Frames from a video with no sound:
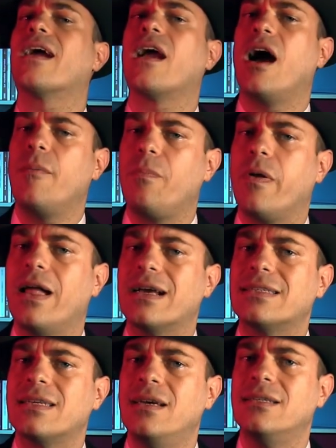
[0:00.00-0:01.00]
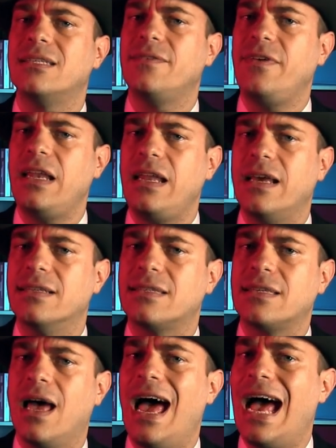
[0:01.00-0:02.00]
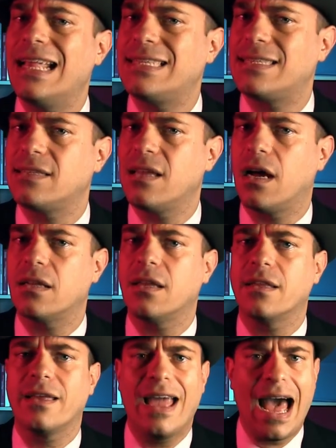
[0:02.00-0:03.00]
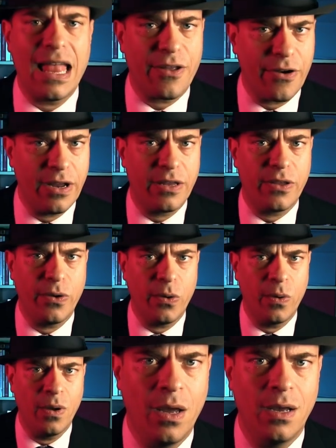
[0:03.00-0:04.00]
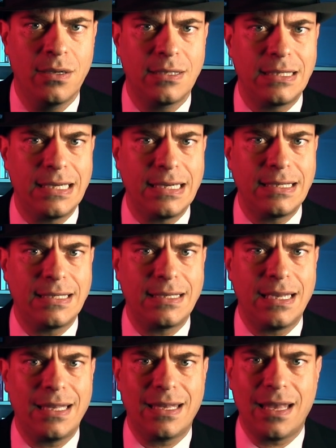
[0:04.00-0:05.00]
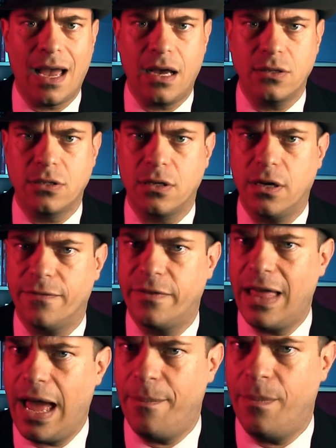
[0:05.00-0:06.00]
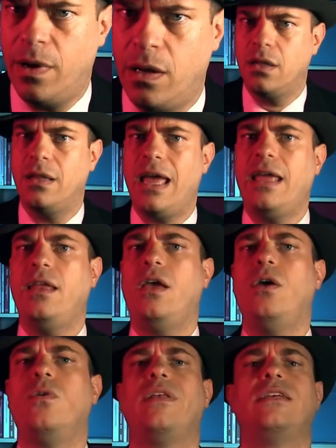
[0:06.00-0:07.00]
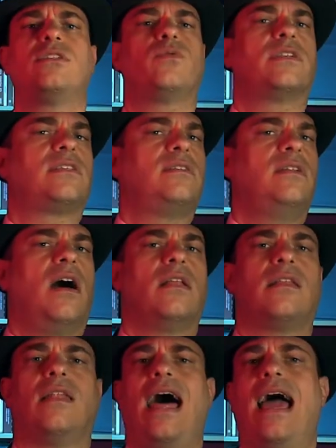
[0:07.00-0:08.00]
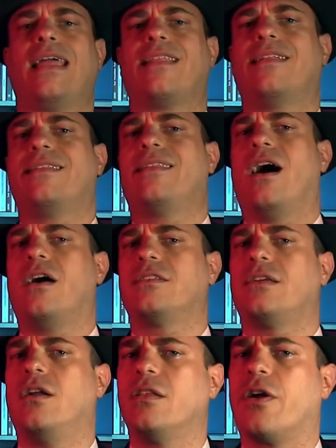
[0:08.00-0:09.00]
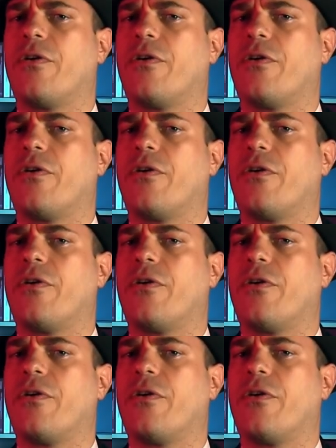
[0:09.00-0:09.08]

the complex, civilians had started gathering too, 60,000 of them. They knew this was not like the dozen other